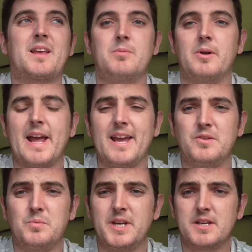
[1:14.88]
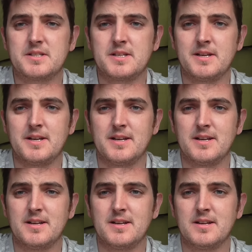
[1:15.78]
about 8 weeks,
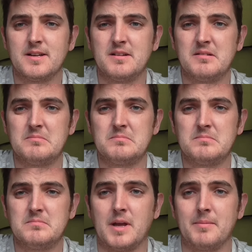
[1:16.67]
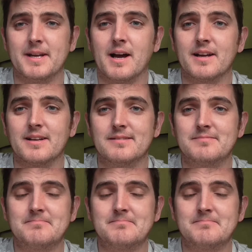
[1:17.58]
maybe 9.